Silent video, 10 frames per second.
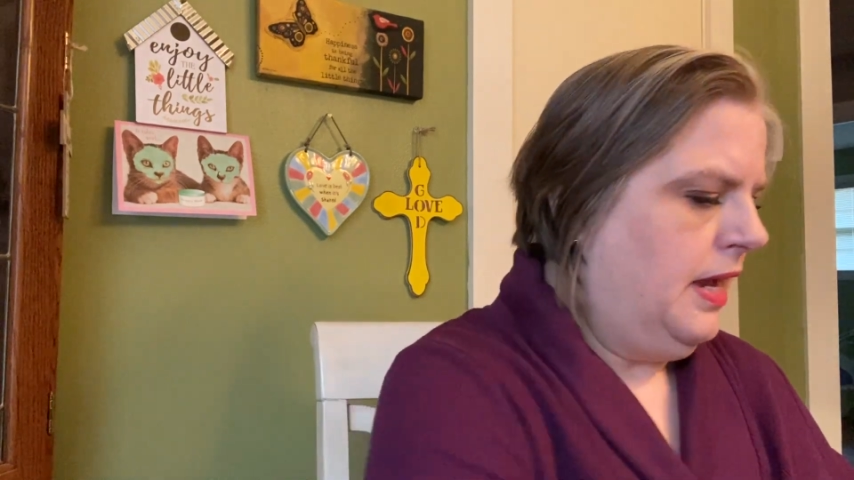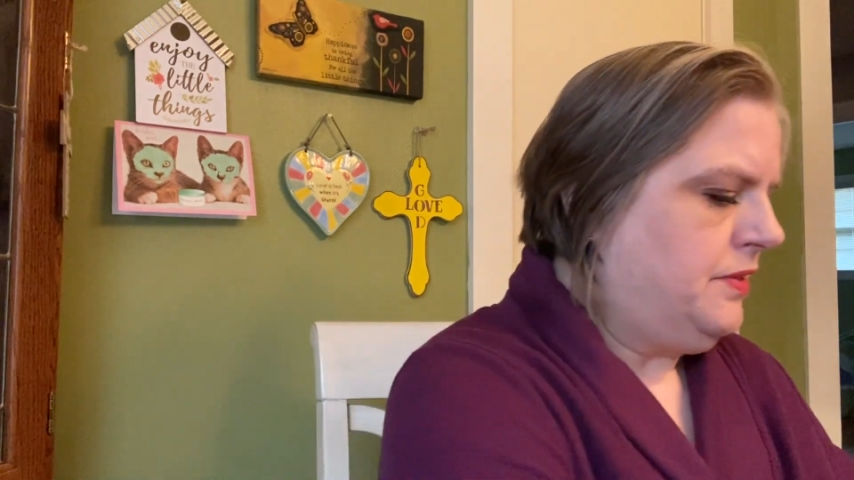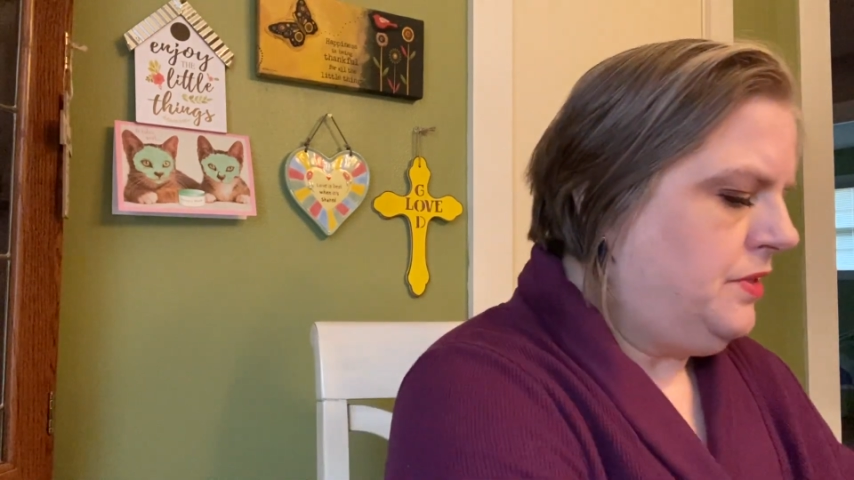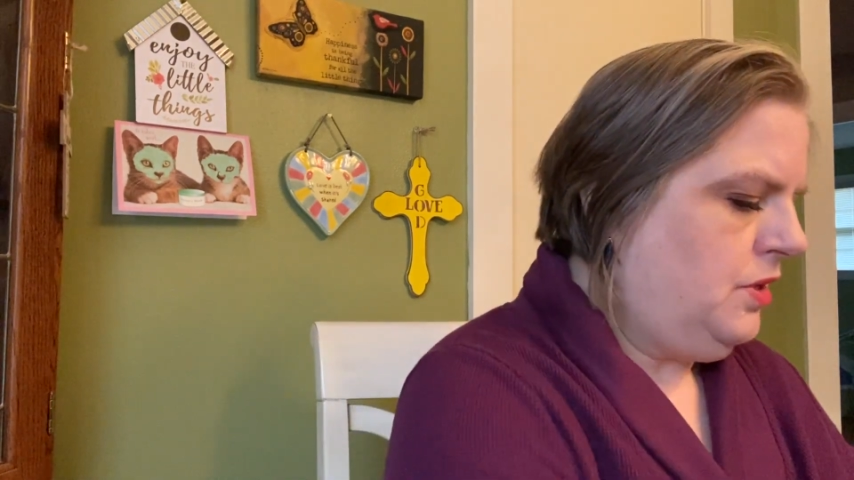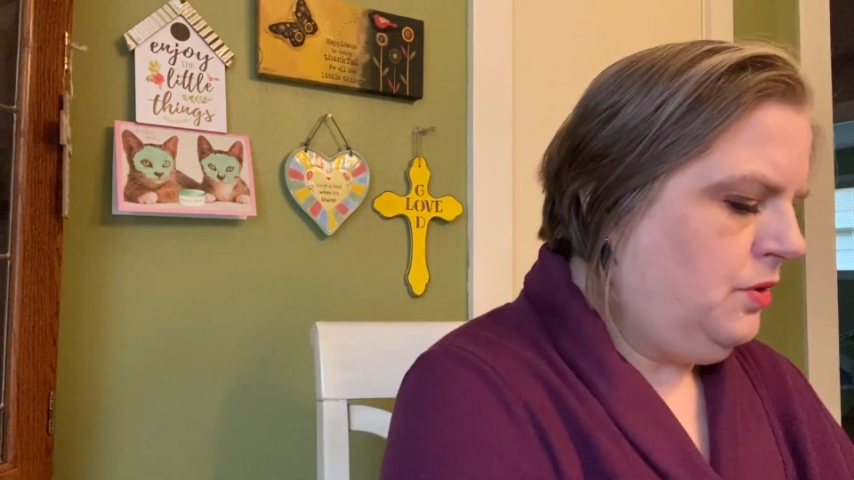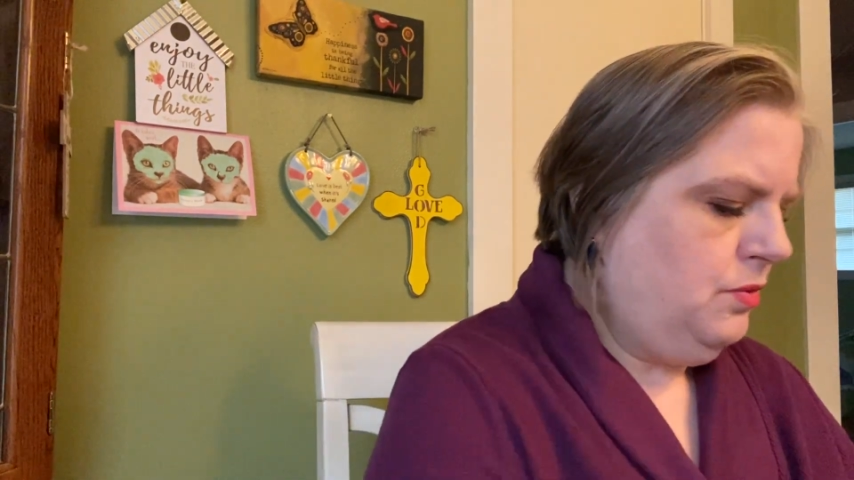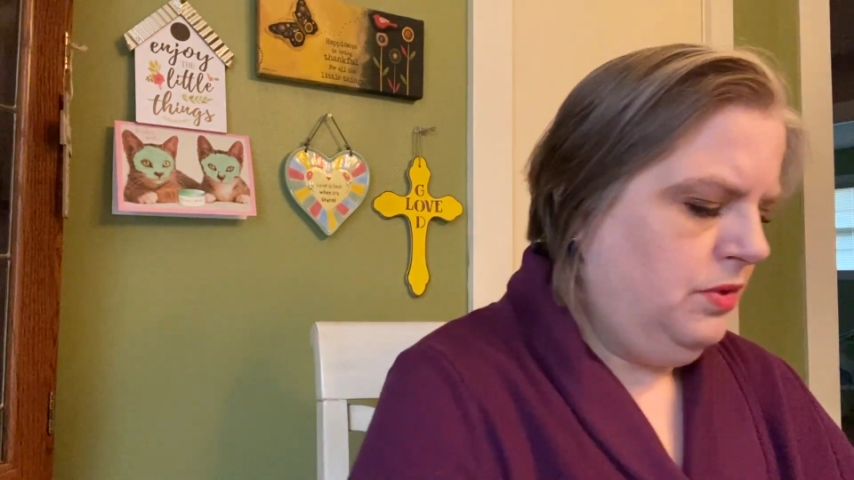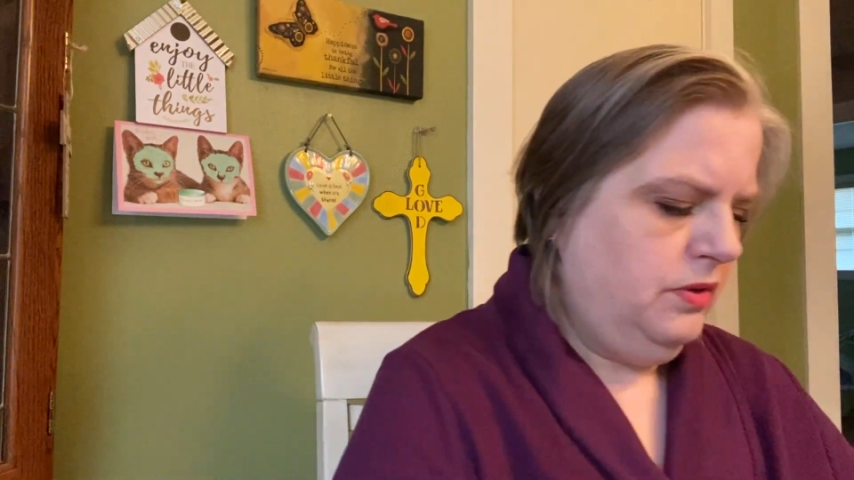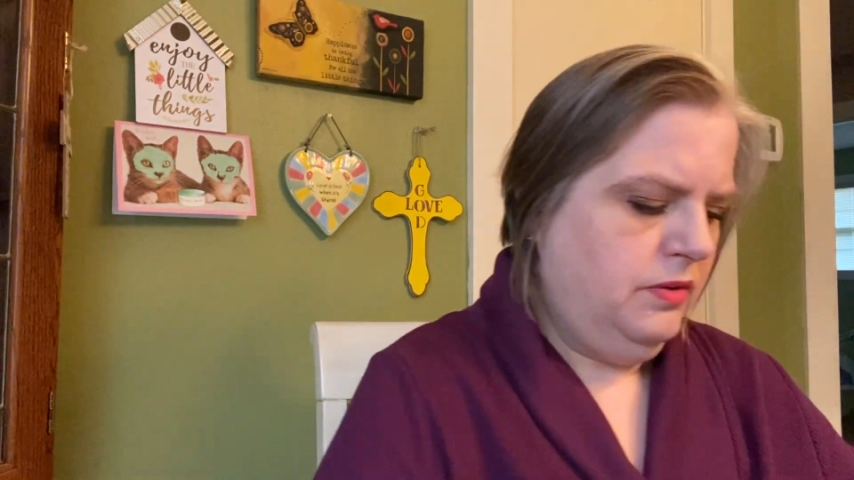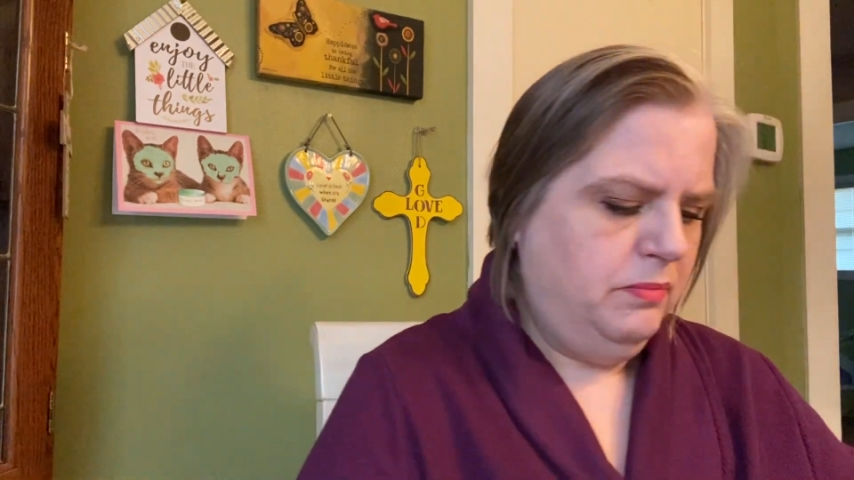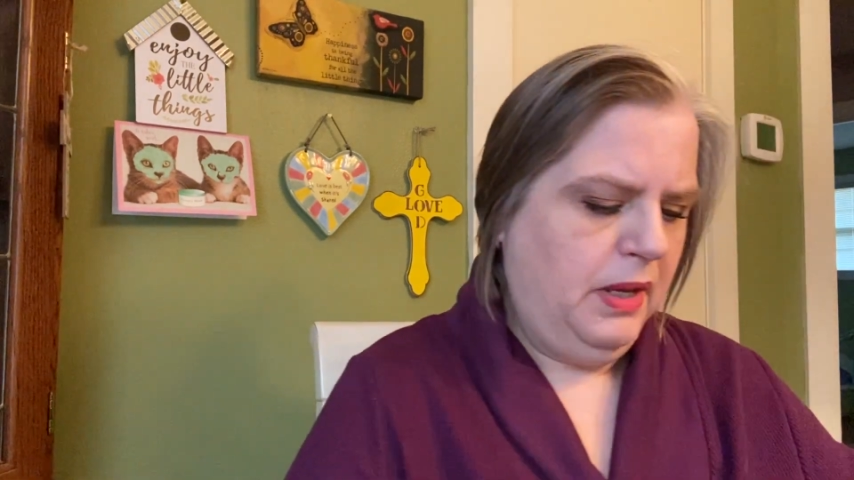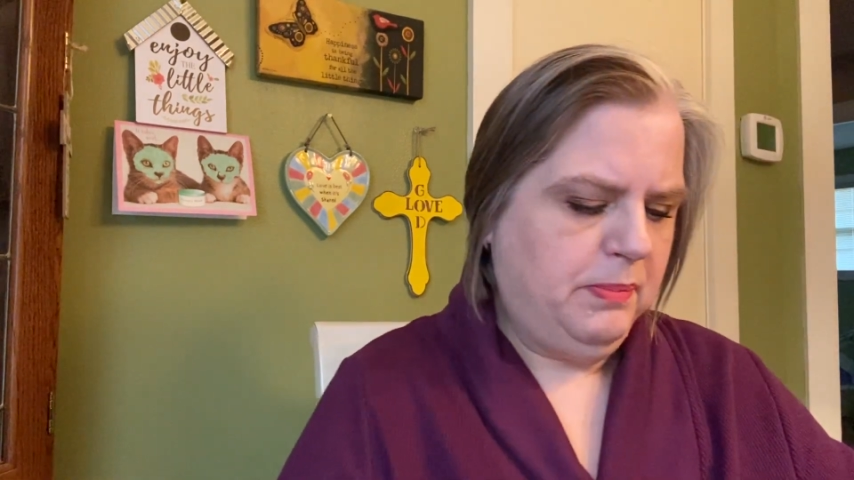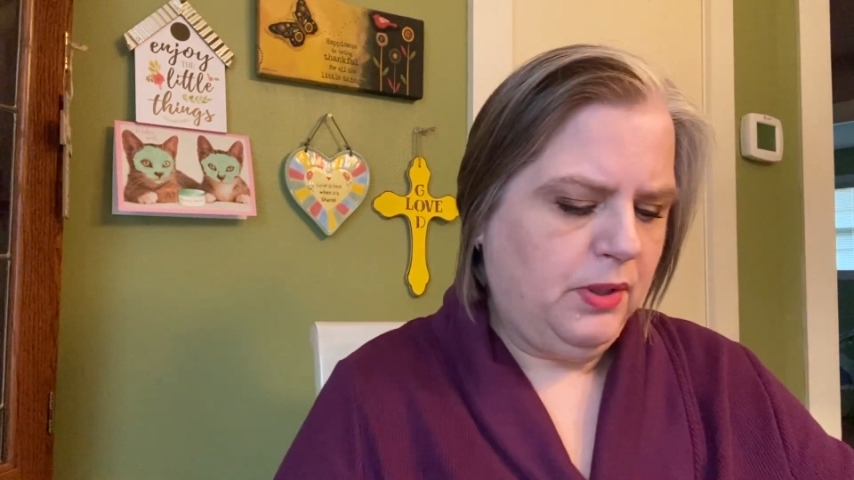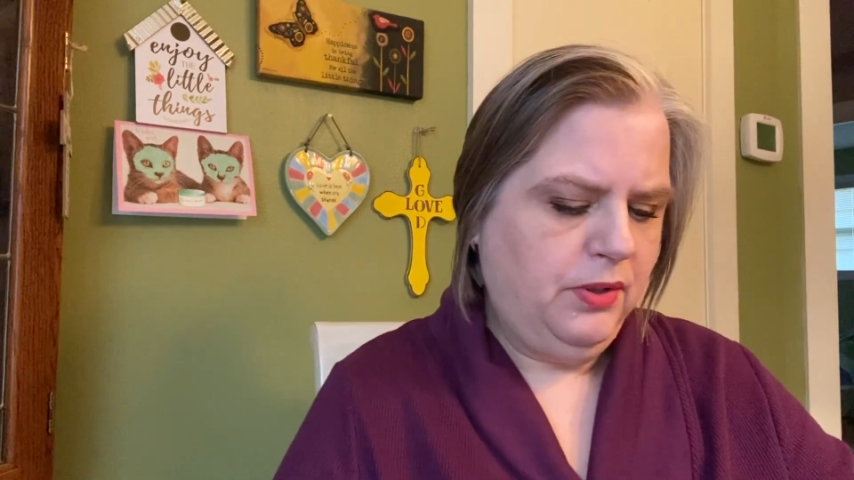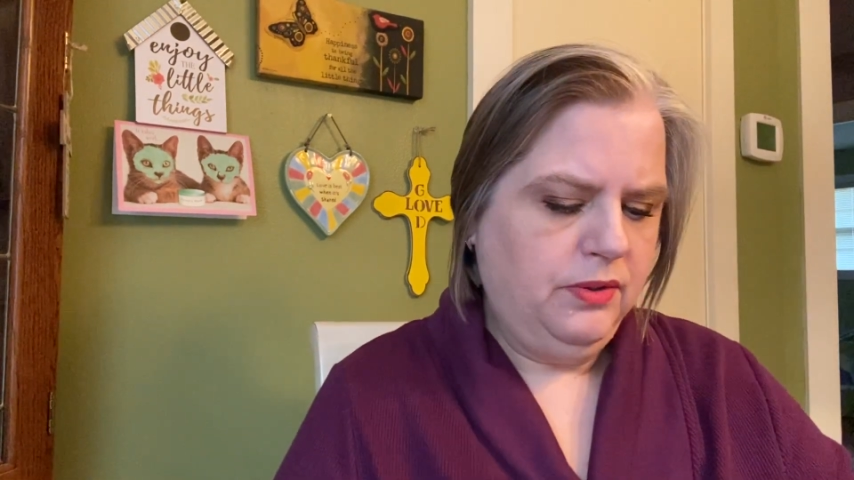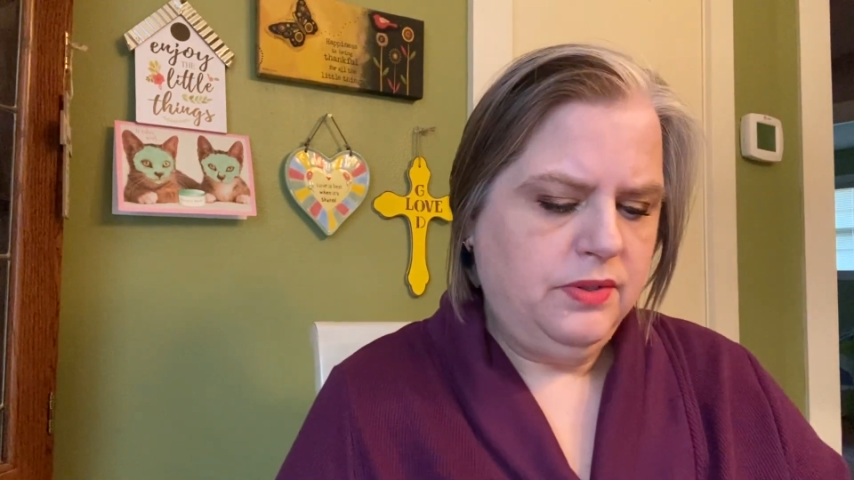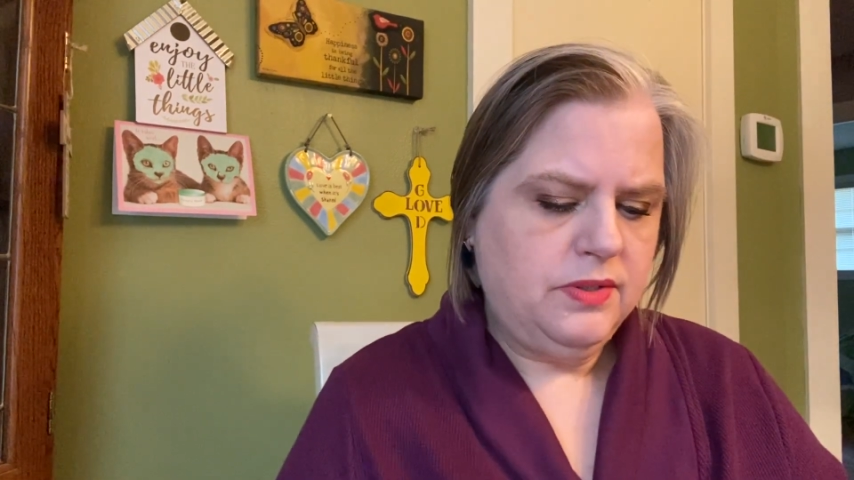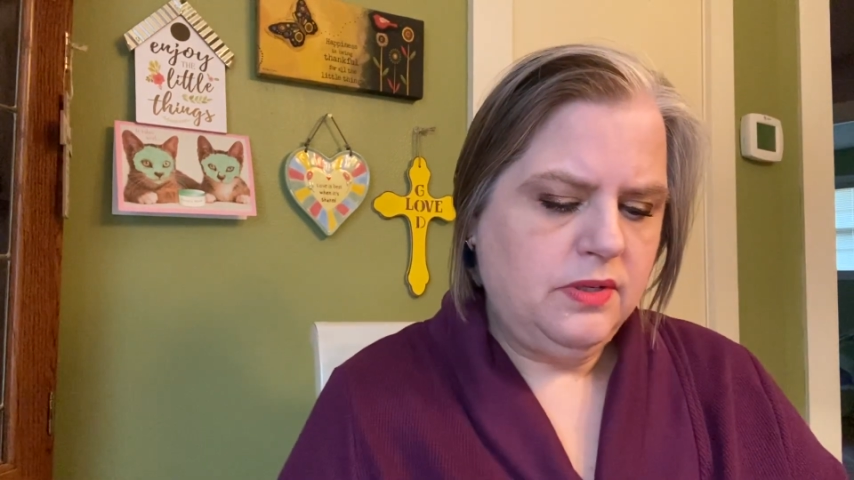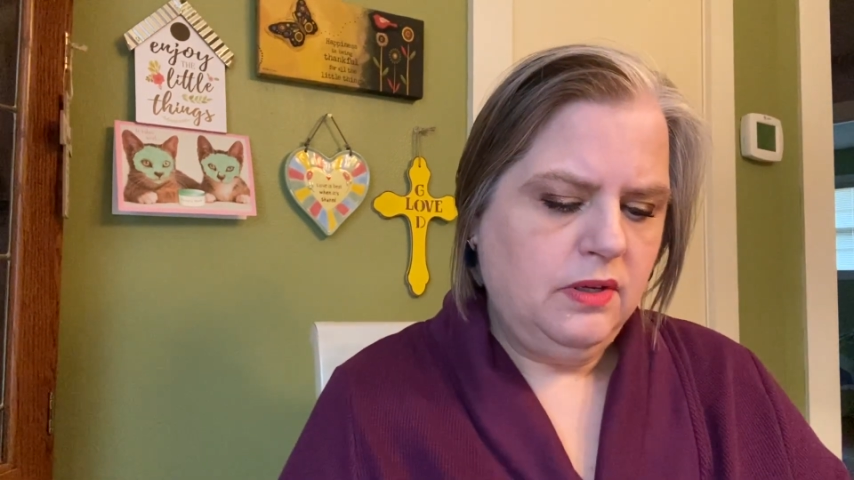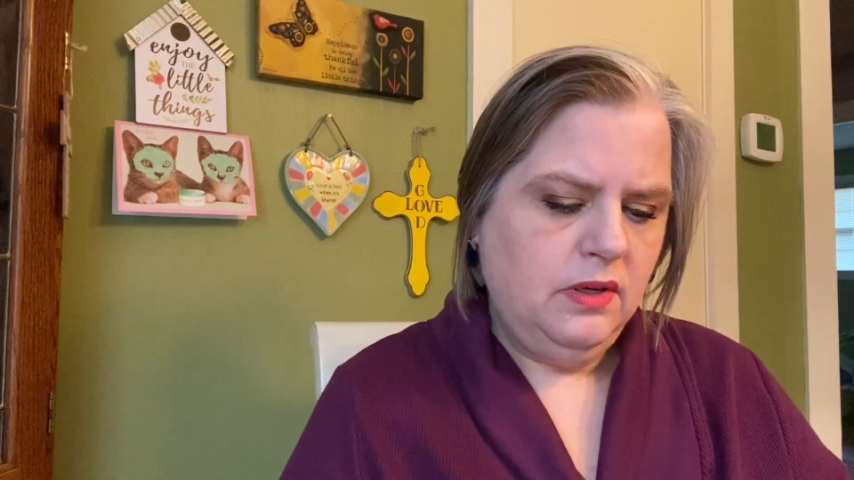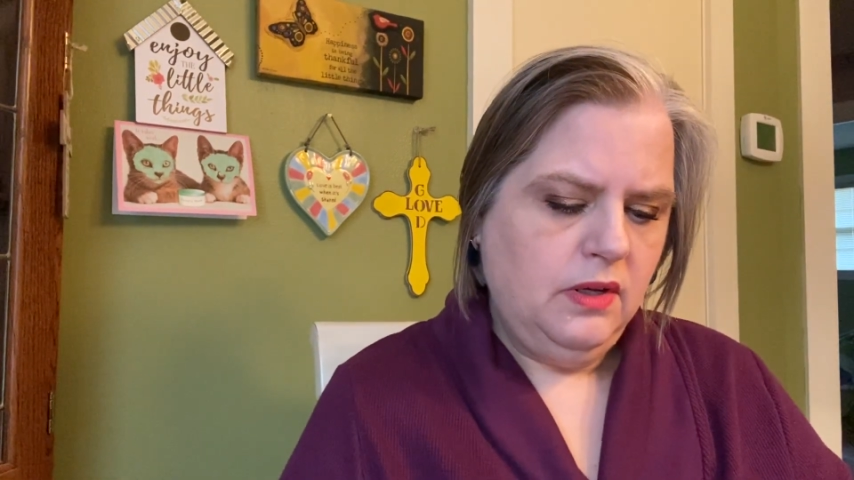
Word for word: Exano paper goods,